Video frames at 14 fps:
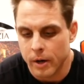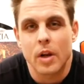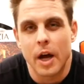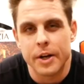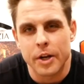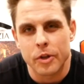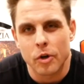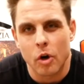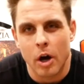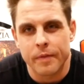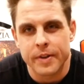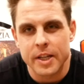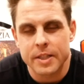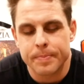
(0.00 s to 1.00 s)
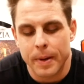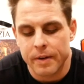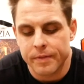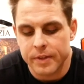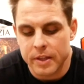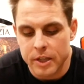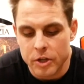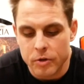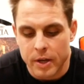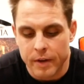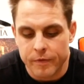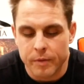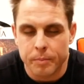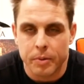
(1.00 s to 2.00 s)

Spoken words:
Another obvious benefit that you get from